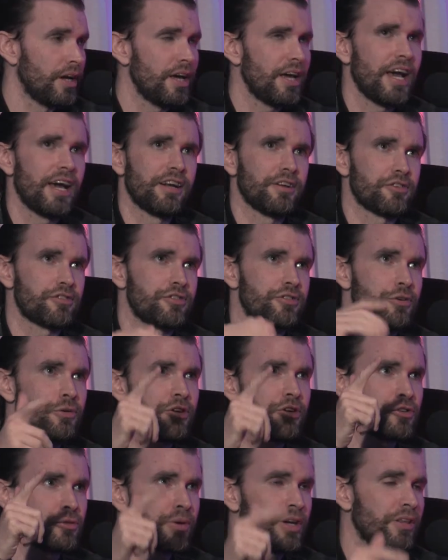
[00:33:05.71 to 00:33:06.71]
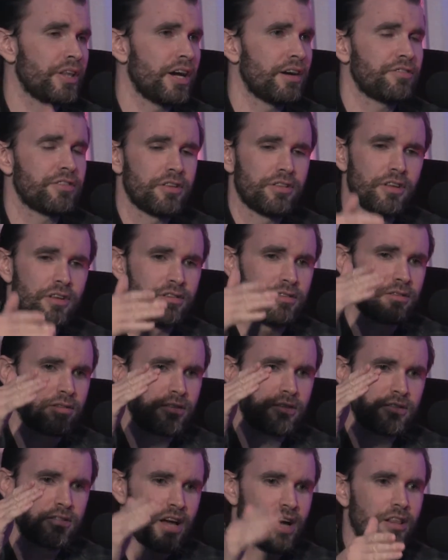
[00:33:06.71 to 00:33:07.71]
And as soon as we left, the
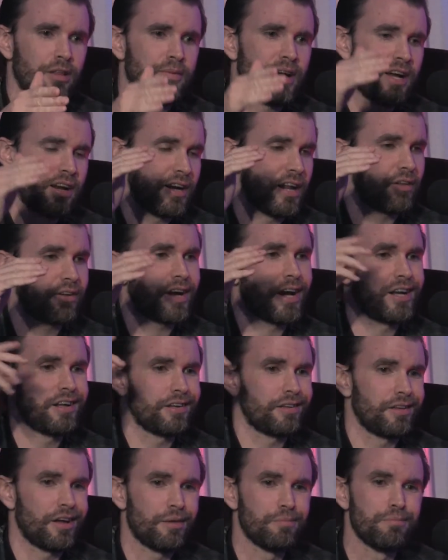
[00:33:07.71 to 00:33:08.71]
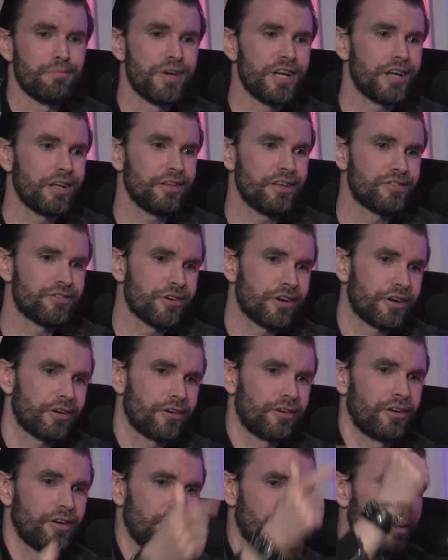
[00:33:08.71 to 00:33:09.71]
Taliban and Al-Qaeda immediately took
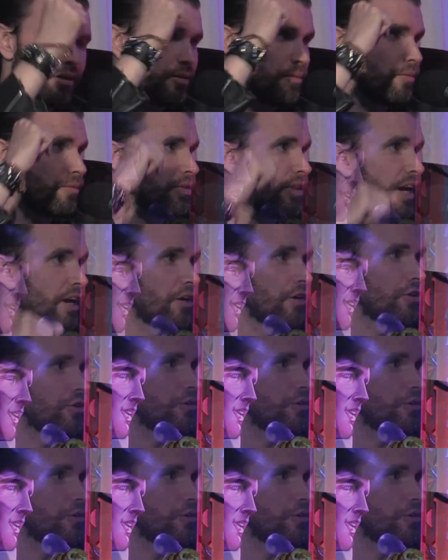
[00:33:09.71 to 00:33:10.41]
that country